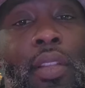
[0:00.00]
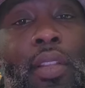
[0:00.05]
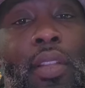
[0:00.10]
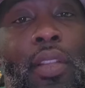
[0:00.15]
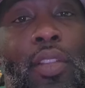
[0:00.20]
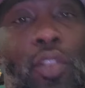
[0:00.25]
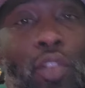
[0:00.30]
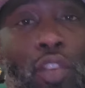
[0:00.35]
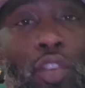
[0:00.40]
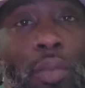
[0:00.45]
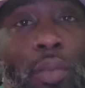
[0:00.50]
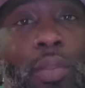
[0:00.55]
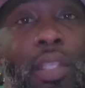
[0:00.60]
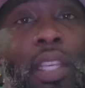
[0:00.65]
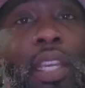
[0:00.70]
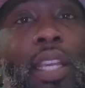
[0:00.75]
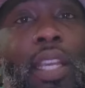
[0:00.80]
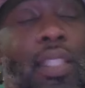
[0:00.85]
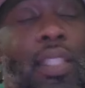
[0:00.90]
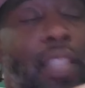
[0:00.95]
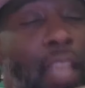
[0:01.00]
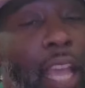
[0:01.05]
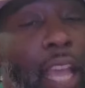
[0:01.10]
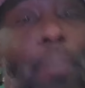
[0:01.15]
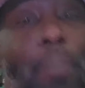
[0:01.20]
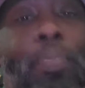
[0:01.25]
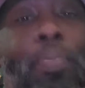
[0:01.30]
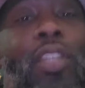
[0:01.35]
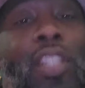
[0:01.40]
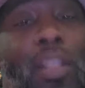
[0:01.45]
You know what I'm saying? Say, hey,
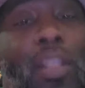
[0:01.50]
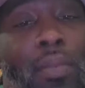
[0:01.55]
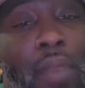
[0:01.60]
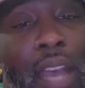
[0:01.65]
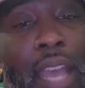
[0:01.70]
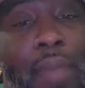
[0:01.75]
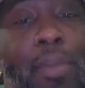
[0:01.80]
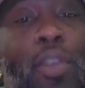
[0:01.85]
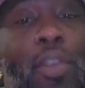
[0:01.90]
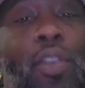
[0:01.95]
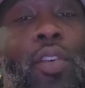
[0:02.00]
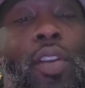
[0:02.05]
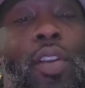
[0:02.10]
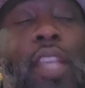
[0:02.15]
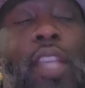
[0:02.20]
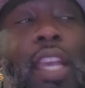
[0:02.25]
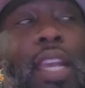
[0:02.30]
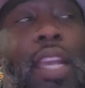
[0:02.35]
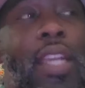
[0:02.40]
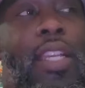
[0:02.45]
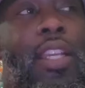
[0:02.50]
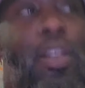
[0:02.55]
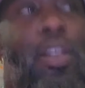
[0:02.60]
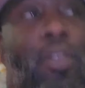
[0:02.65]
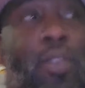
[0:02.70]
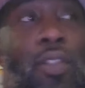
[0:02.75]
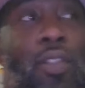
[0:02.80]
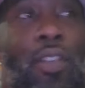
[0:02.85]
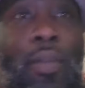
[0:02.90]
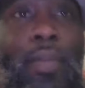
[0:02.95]
put some Miami Hurricane
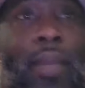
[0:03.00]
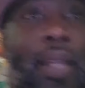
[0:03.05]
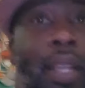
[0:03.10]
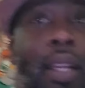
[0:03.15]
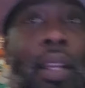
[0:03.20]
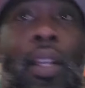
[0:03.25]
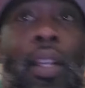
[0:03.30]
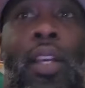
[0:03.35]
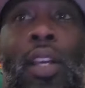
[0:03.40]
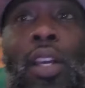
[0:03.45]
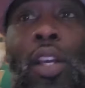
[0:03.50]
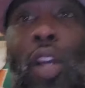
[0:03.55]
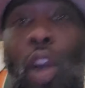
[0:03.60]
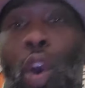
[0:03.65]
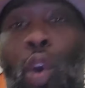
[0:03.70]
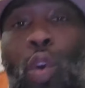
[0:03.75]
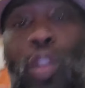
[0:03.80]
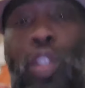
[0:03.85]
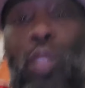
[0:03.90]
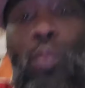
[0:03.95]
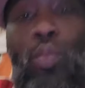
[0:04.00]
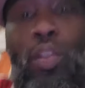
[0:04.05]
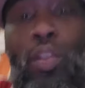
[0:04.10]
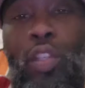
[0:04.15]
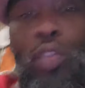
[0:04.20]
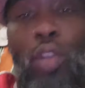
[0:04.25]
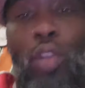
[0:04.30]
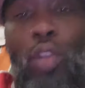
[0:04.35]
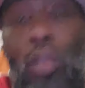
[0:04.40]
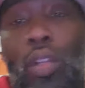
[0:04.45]
gear on, man. Wholesome One, you
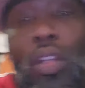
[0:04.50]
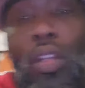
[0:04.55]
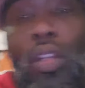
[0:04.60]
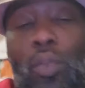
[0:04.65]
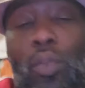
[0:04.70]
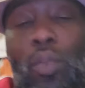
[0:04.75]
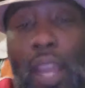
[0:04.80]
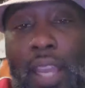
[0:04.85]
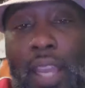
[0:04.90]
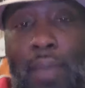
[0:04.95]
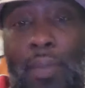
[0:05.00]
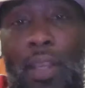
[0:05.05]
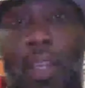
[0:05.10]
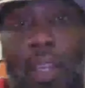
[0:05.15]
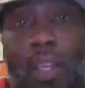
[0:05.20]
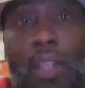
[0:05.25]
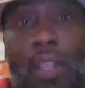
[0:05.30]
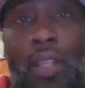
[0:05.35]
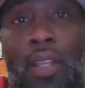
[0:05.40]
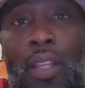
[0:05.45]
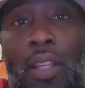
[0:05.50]
don't look right, man.